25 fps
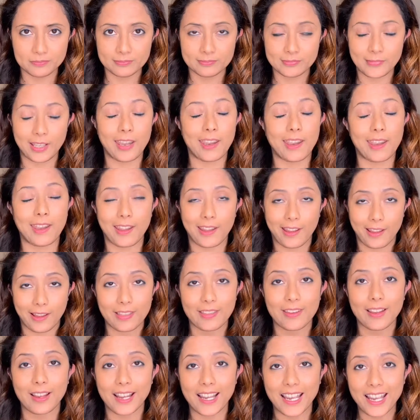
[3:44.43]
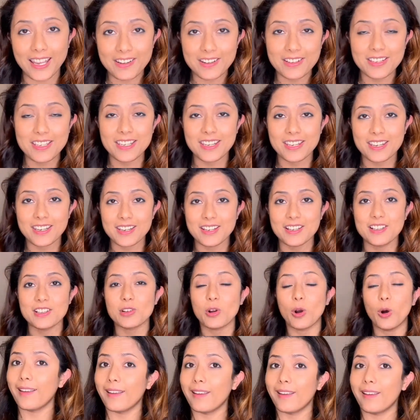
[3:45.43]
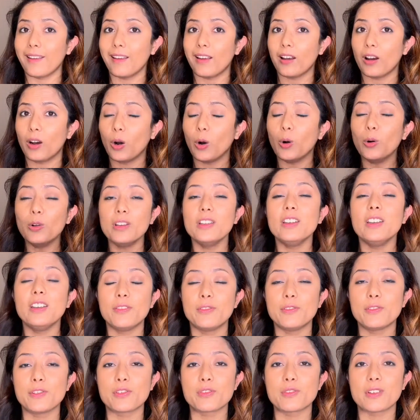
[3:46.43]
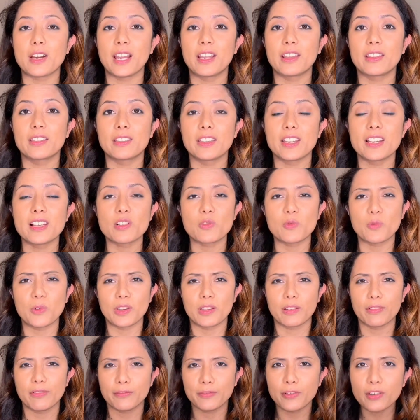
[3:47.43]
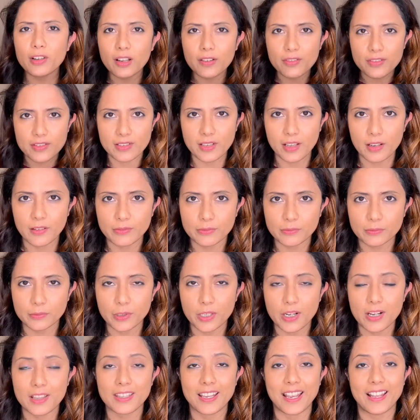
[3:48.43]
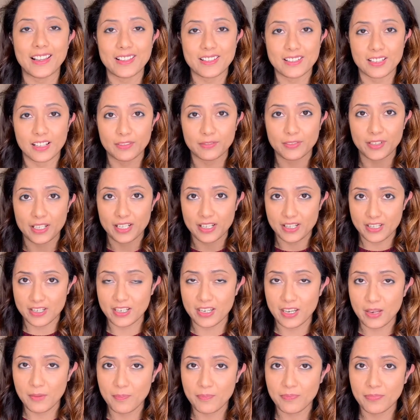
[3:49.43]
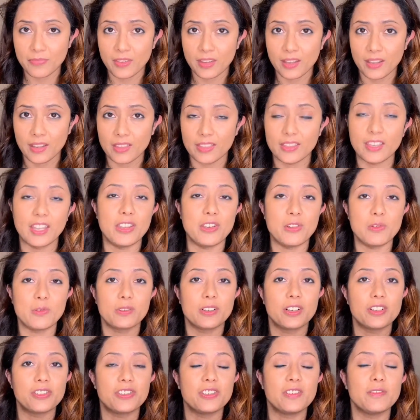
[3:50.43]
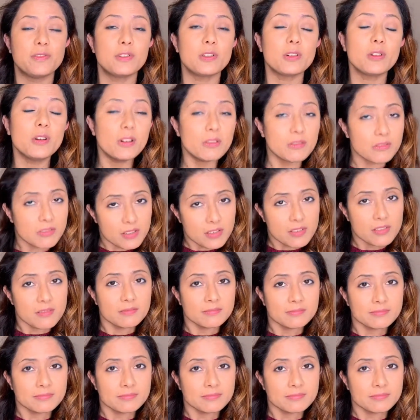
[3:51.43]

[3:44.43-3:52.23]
And the irony is, only if you try things with full of self-worth and self-esteem, then you'll achieve your goals.